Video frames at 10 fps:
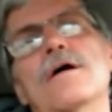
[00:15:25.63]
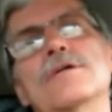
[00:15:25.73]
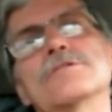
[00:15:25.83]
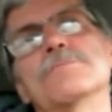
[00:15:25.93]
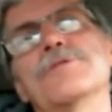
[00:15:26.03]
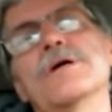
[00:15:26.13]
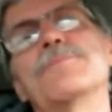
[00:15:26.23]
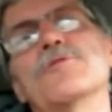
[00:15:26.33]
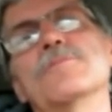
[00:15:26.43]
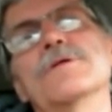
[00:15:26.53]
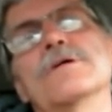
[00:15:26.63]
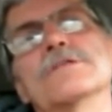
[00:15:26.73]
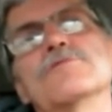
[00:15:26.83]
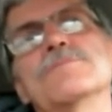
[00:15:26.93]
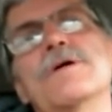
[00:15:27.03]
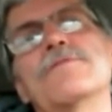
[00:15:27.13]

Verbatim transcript: I should have put April because it was May